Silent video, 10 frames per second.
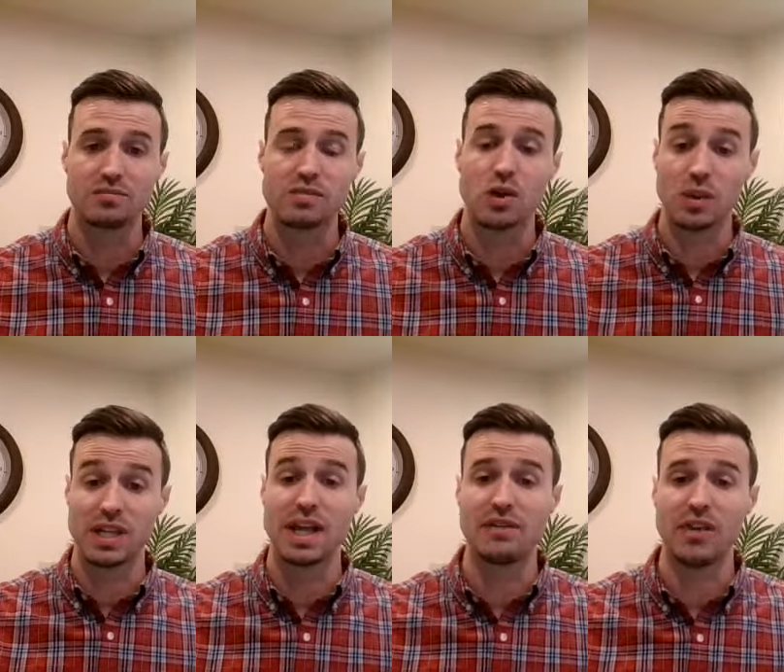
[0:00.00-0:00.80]
So with
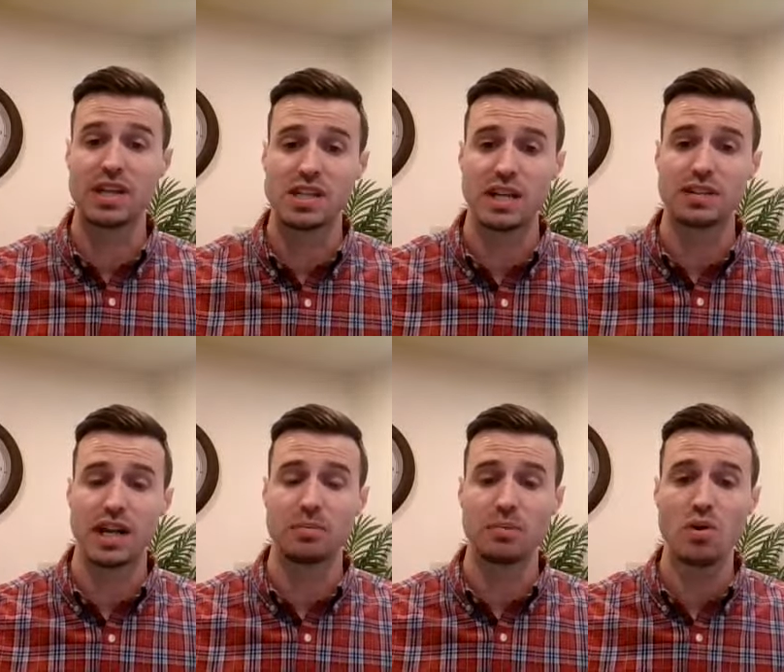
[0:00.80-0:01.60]
the FHA
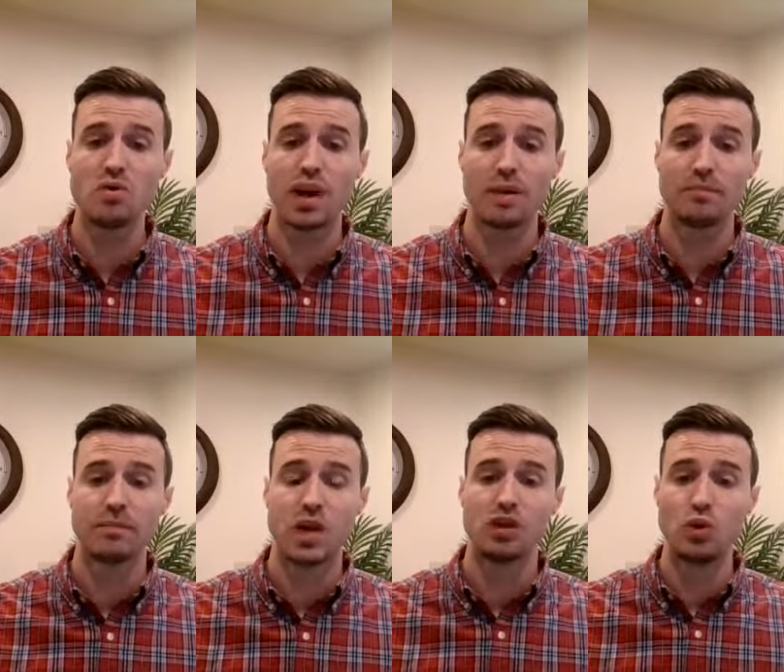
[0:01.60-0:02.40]
type program,
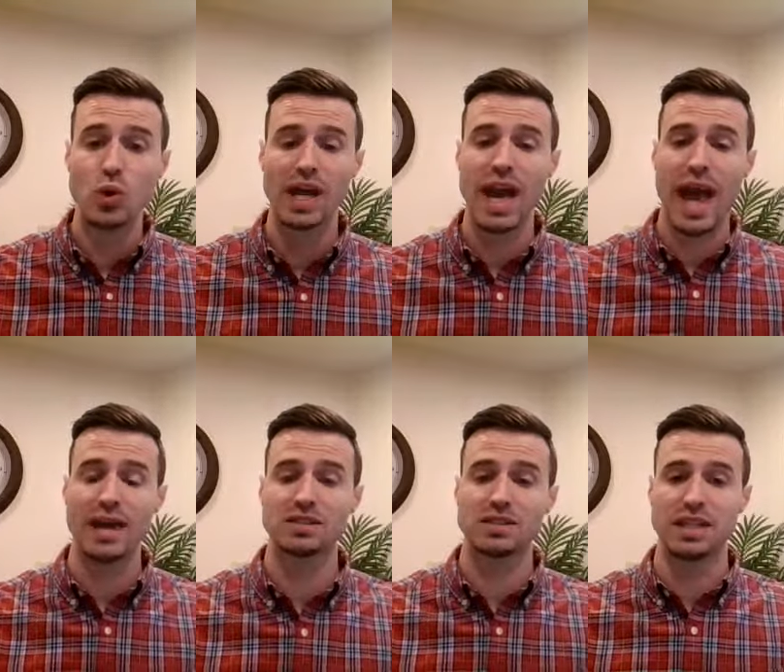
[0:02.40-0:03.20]
you can
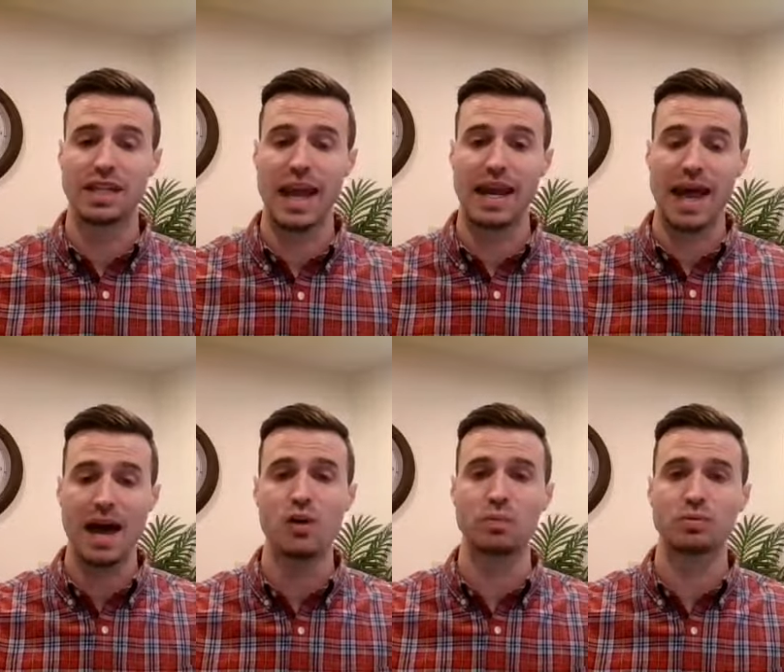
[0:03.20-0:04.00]
actually get
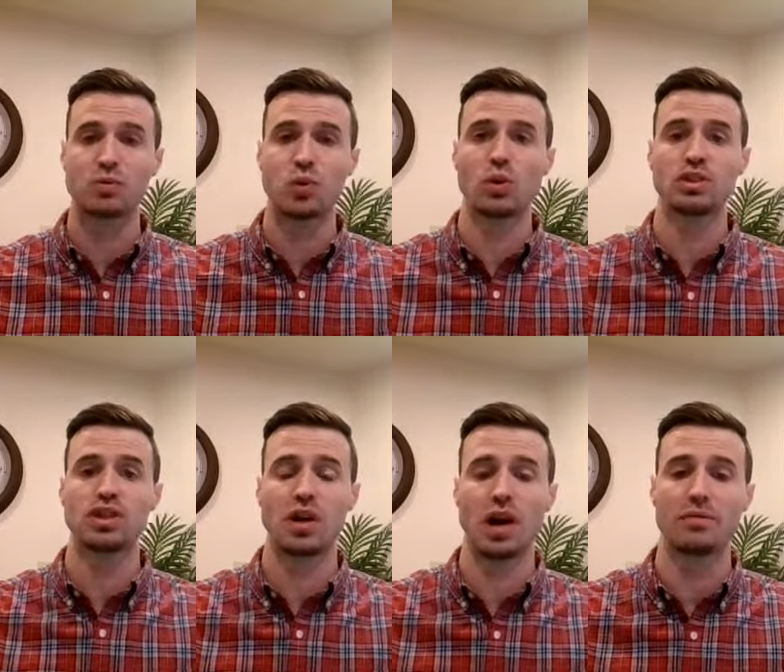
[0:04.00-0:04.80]
help towards
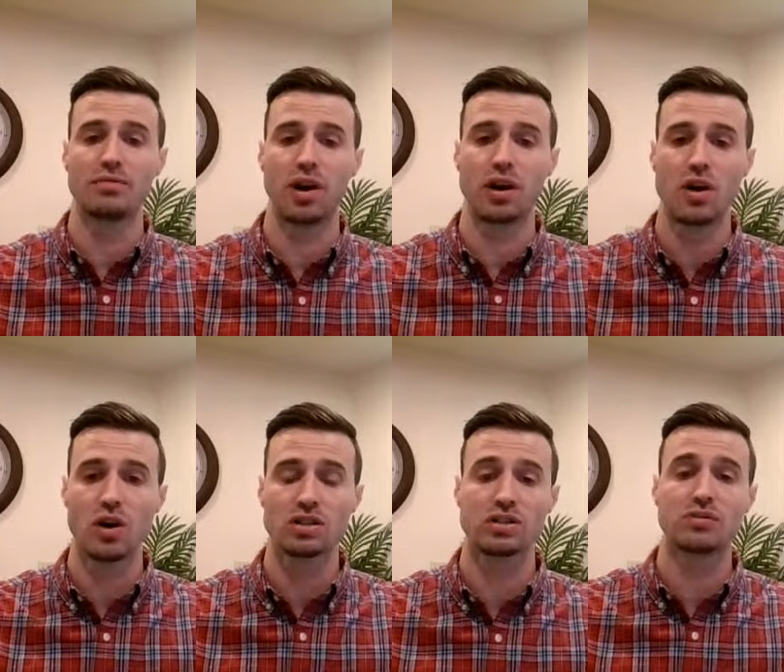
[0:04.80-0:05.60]
your upfront
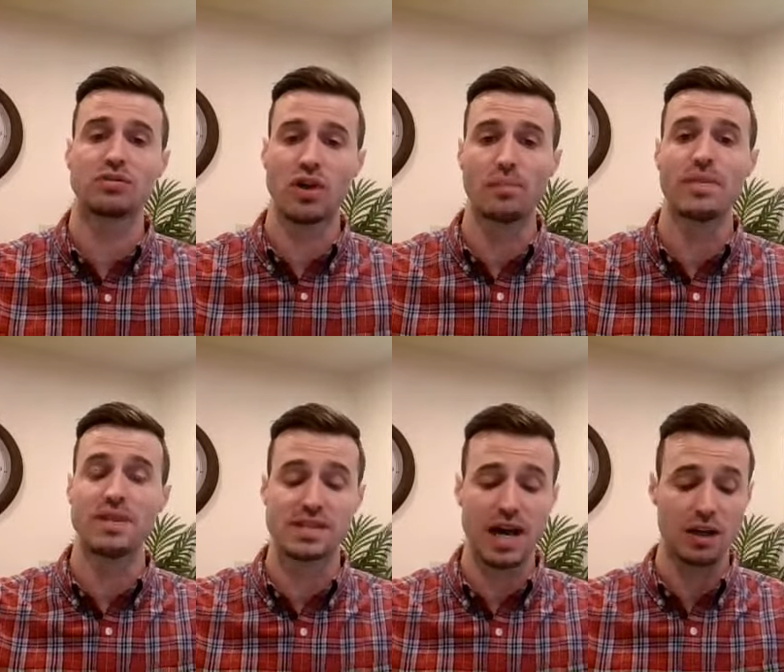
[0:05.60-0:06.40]
cost from the
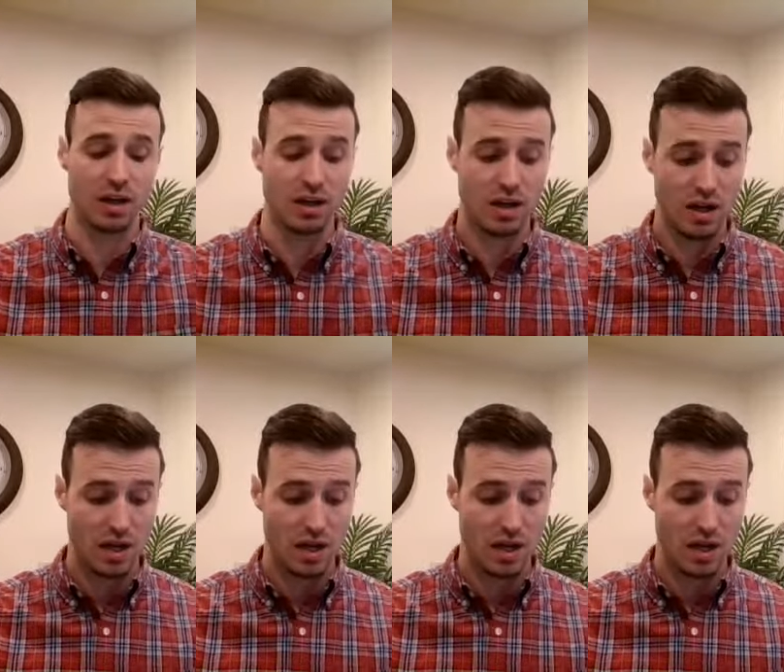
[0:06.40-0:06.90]
seller,